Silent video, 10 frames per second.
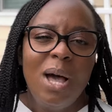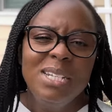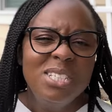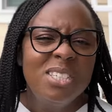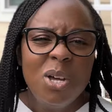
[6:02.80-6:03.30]
I
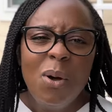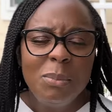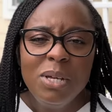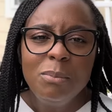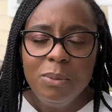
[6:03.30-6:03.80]
just know I'm
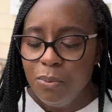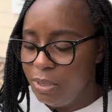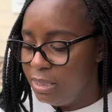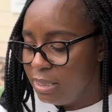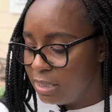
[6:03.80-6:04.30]
going to be
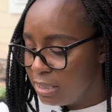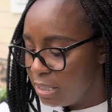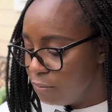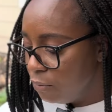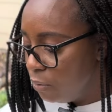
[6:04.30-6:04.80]
pretty
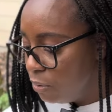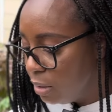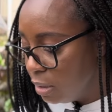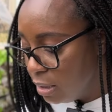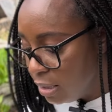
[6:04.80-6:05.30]
successful. The
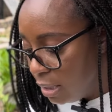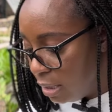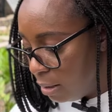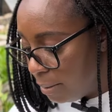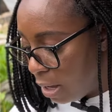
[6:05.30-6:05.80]
good thing
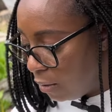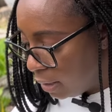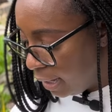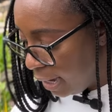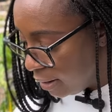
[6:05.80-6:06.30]
about
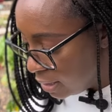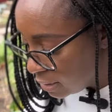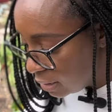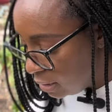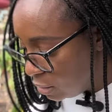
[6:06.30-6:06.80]
carrots
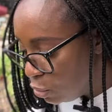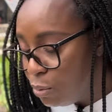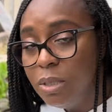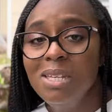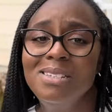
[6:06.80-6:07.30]
is
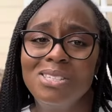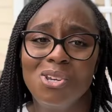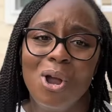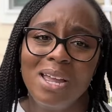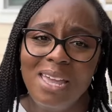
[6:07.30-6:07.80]
you can
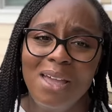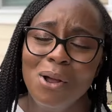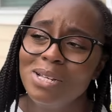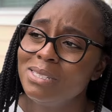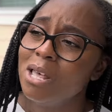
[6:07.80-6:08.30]
start
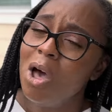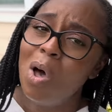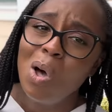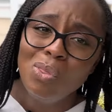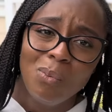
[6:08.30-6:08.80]
carrots
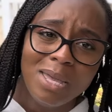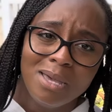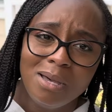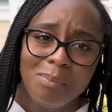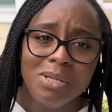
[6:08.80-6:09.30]
all the way
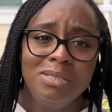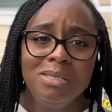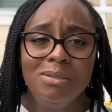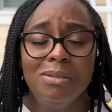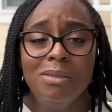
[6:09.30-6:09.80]
up
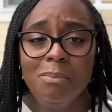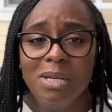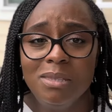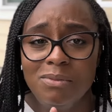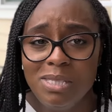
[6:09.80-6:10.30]
until the
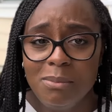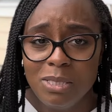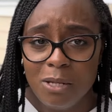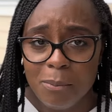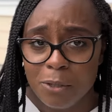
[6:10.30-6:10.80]
month of
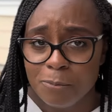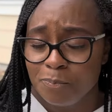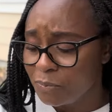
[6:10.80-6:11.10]
September.